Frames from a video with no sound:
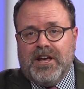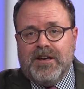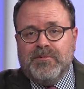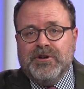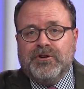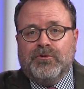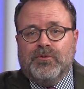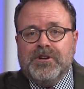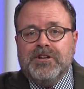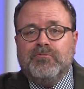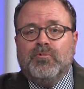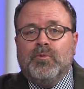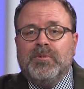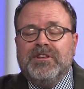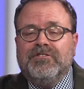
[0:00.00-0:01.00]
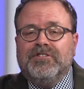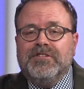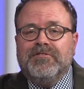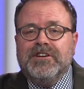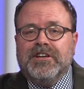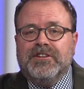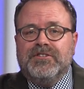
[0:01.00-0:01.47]
Amy Querin will be
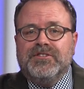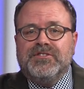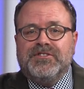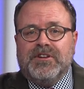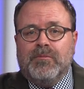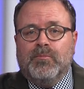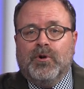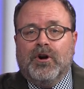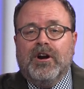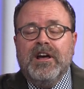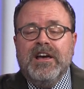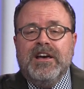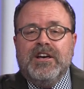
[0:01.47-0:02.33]
leaving in December.